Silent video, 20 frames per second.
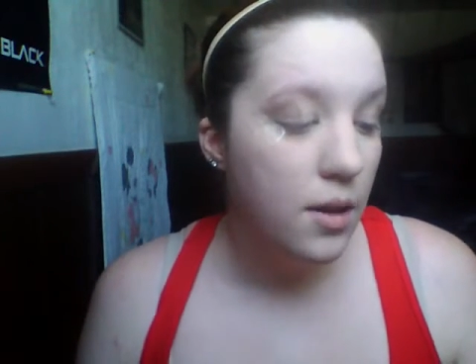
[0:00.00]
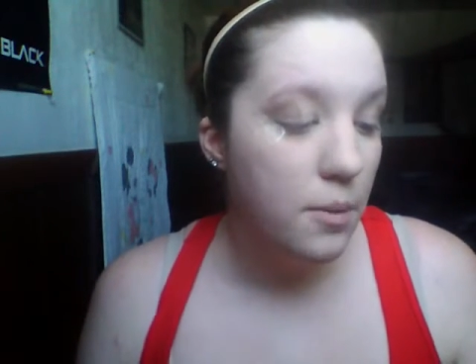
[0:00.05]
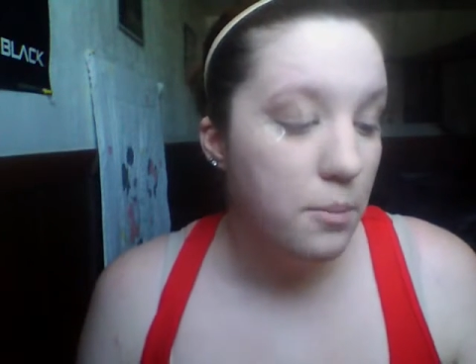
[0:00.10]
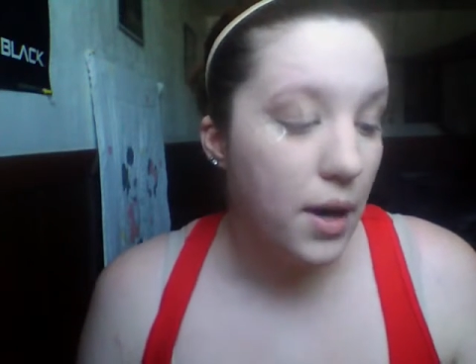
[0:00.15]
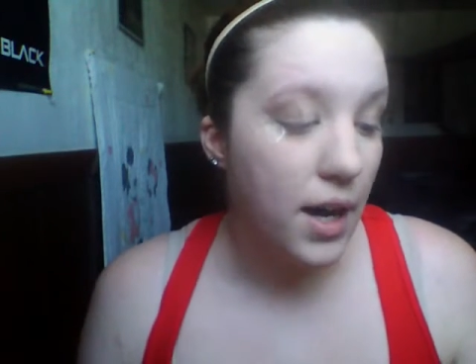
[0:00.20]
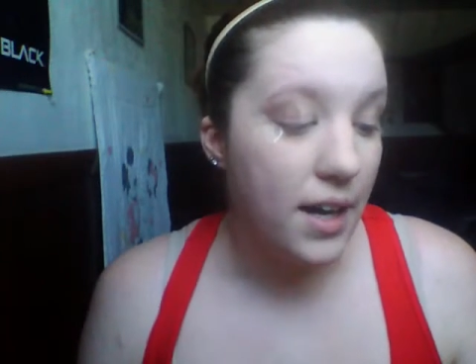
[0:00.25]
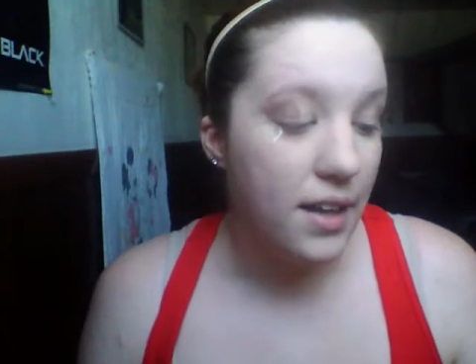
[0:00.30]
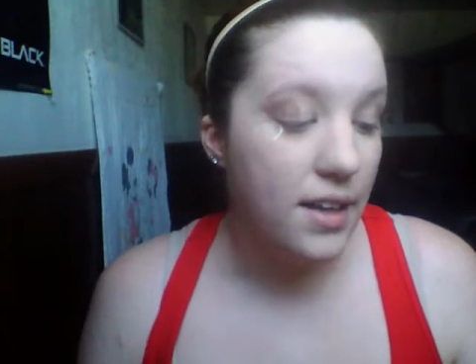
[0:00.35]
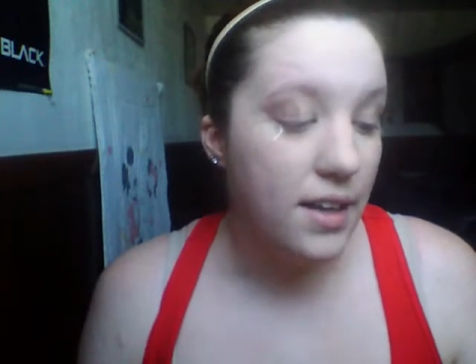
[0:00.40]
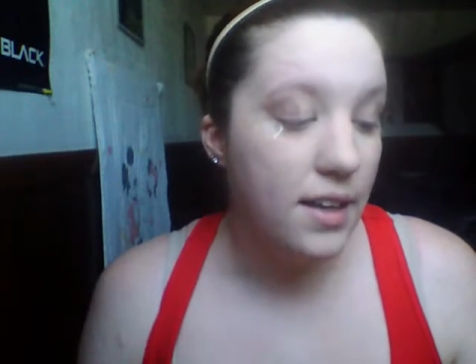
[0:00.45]

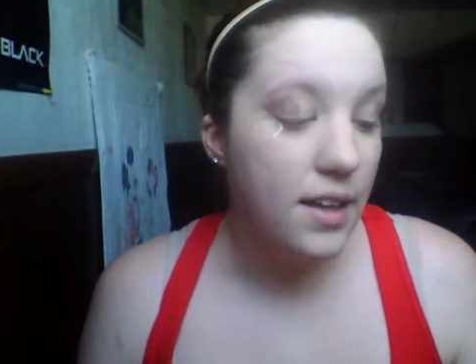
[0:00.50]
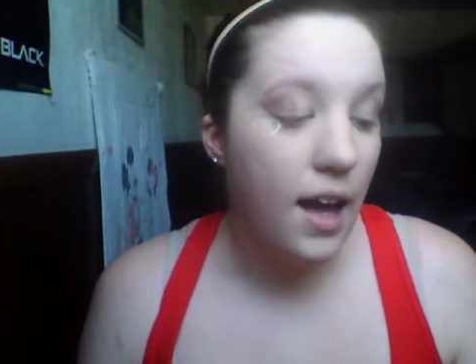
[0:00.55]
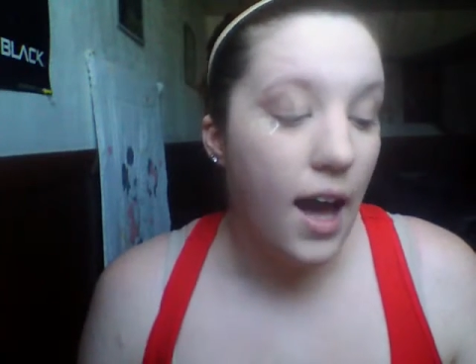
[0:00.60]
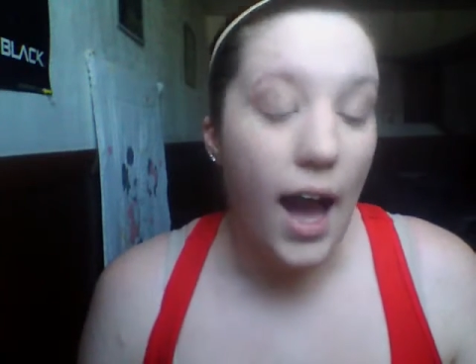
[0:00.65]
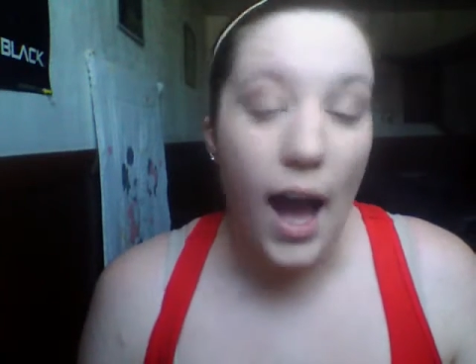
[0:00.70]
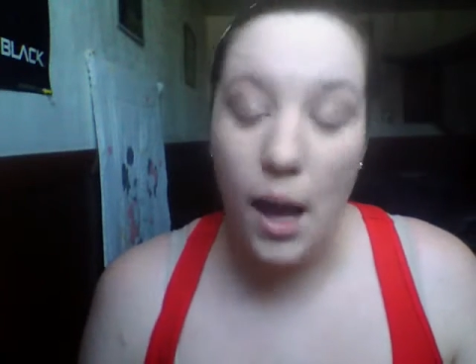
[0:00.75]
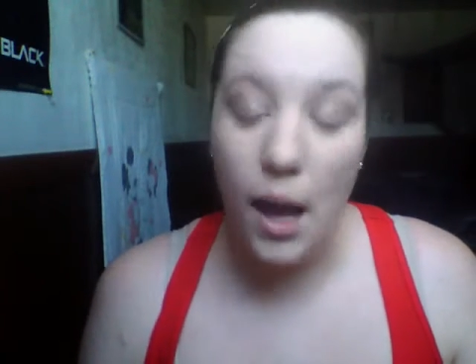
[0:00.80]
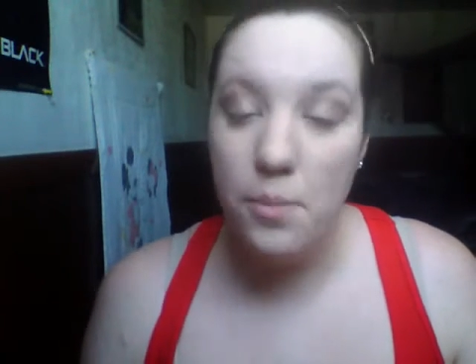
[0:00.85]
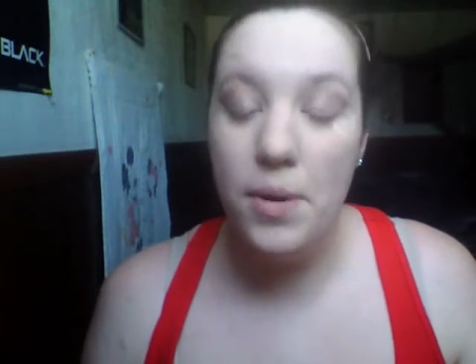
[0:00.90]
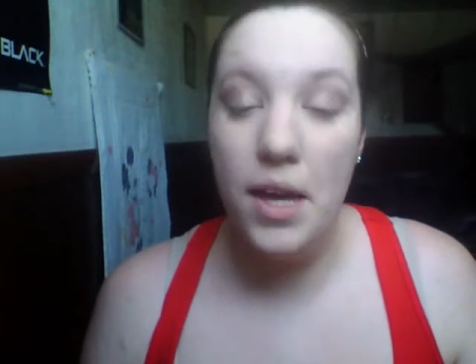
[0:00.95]
But
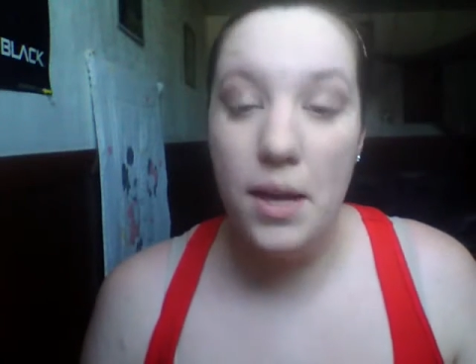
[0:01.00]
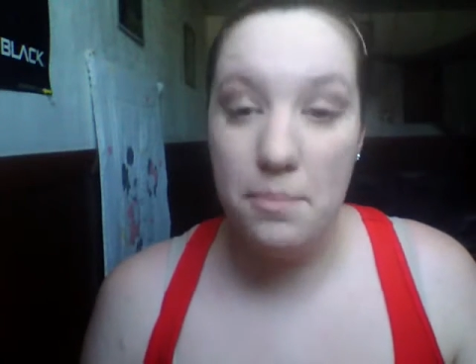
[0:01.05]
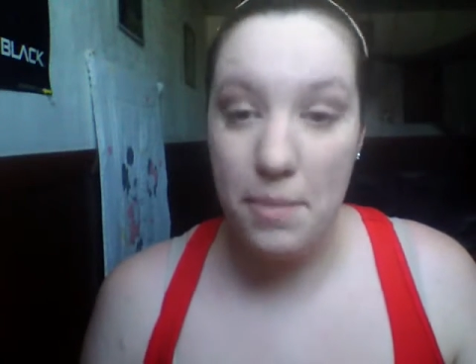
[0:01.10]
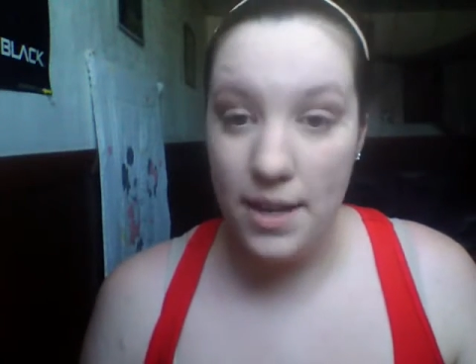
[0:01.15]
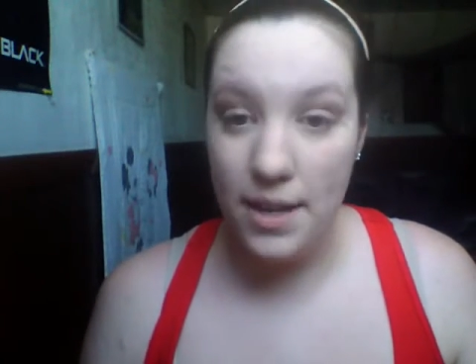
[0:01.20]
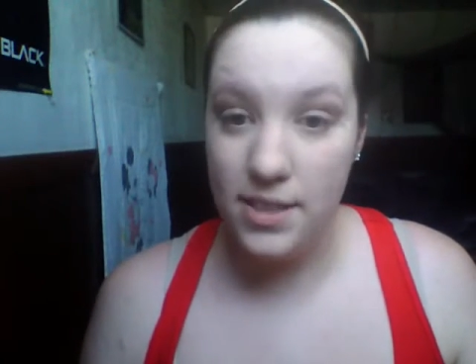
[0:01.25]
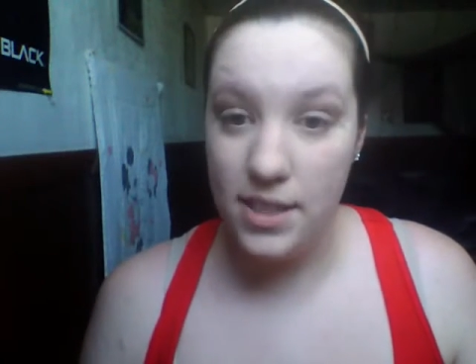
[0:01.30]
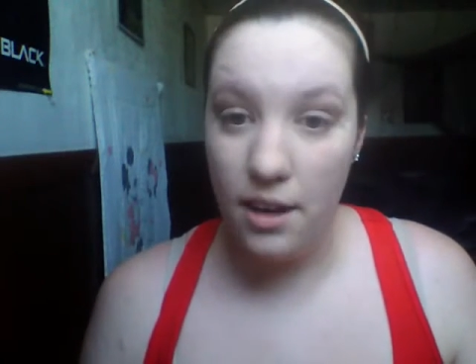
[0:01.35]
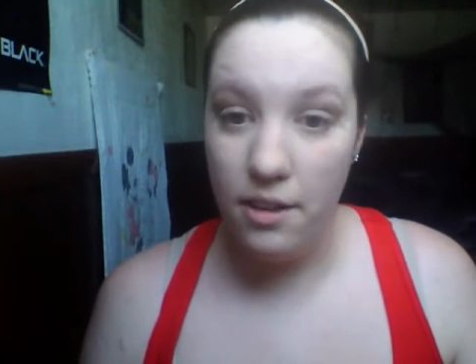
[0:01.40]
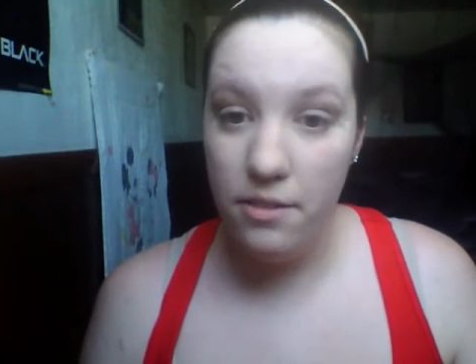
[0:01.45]
I'm being
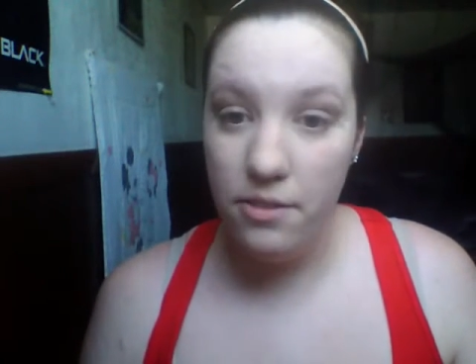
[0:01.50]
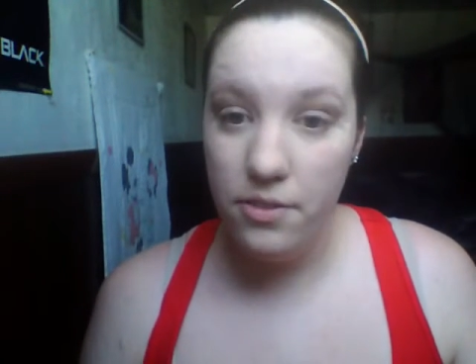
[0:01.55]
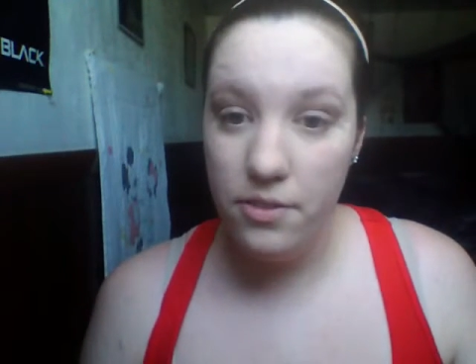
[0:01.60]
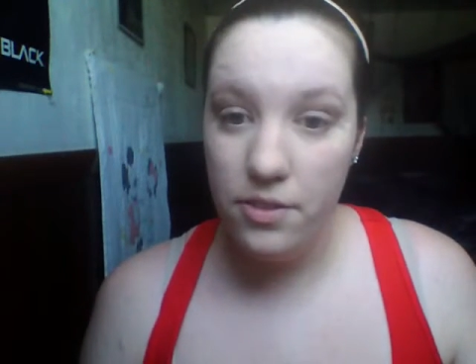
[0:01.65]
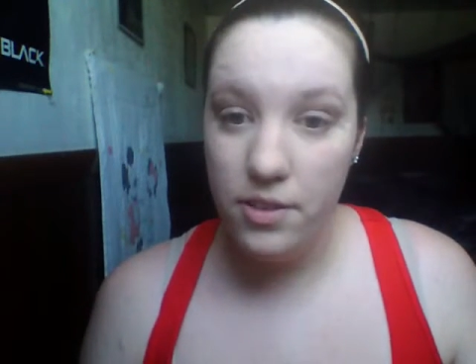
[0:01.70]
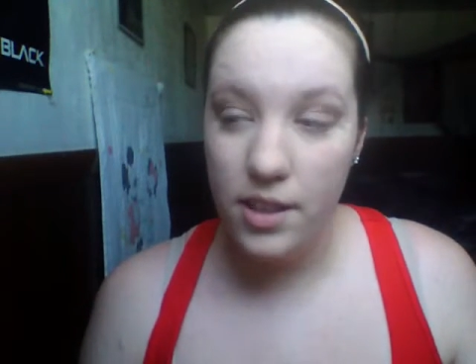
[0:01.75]
myself,